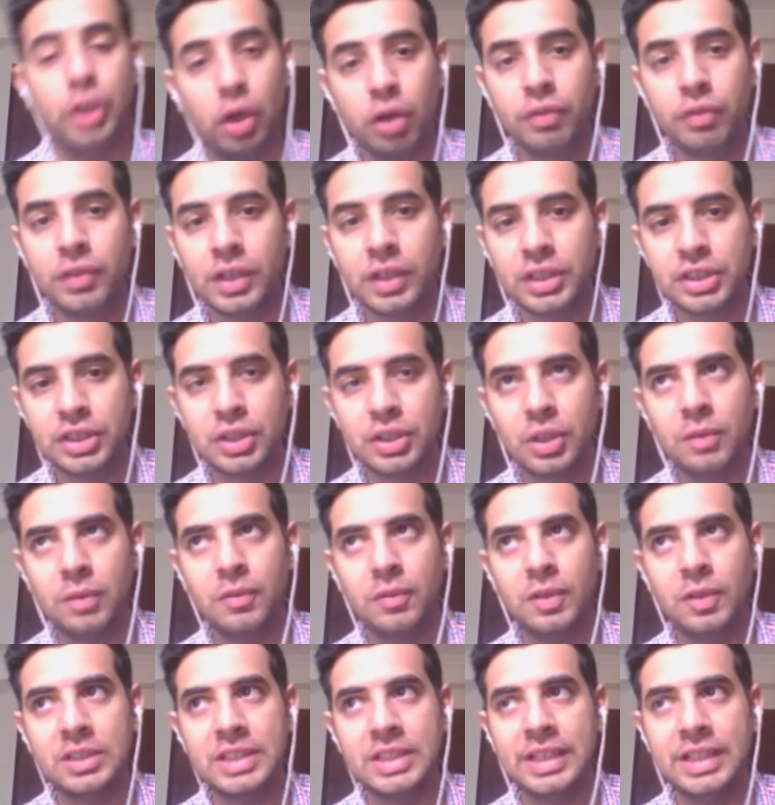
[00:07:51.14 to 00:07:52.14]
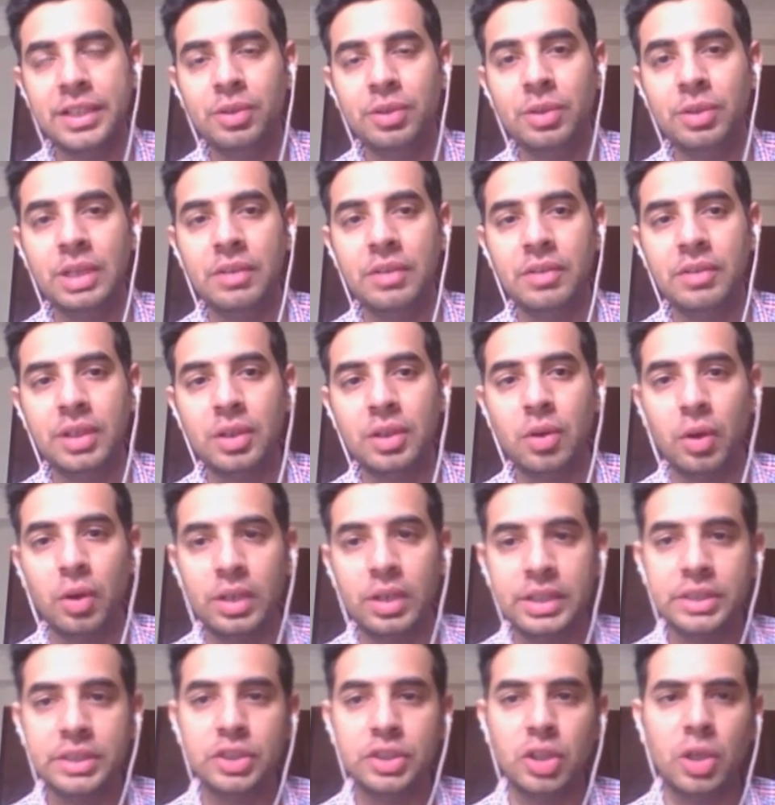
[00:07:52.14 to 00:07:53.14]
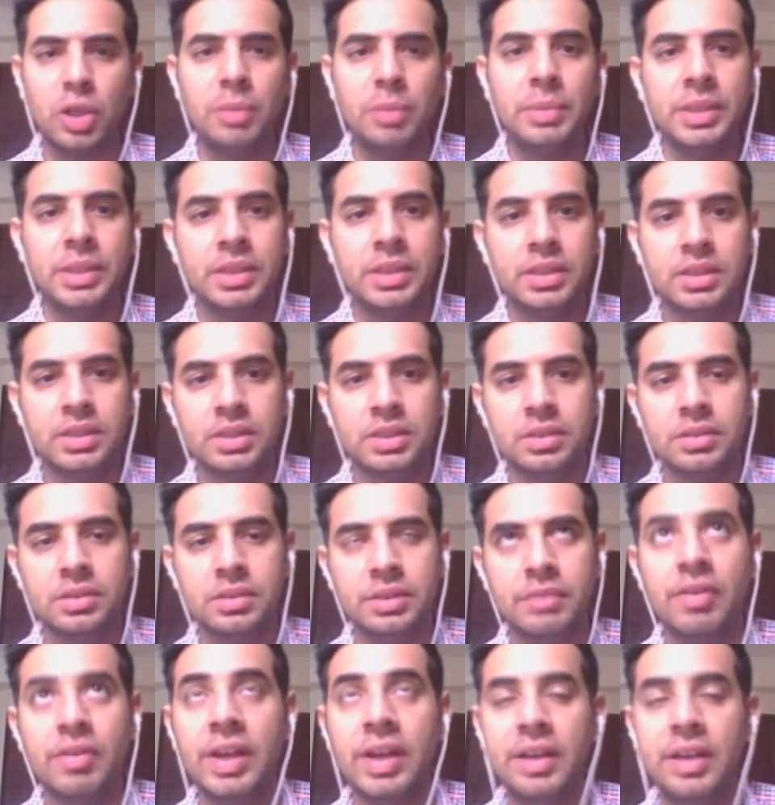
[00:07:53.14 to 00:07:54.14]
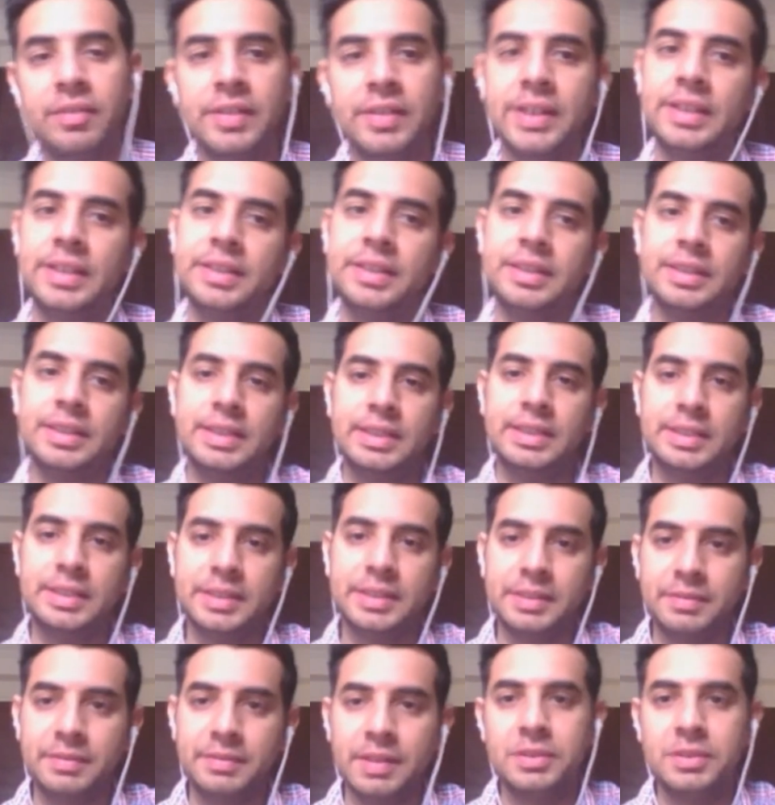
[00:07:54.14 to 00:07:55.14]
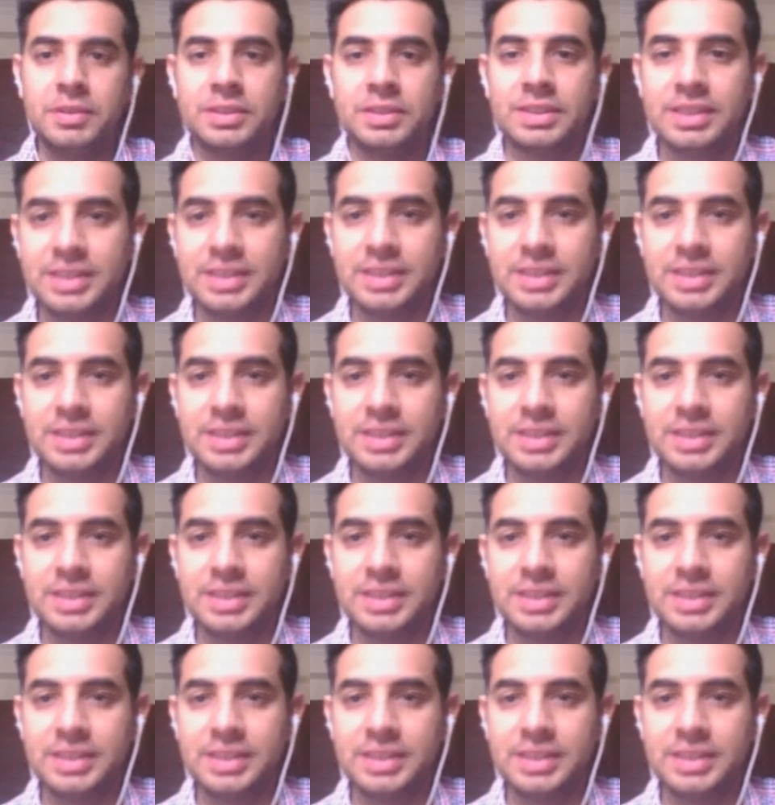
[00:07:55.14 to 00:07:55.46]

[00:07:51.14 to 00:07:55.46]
first job was A2 level calling job in a where was this?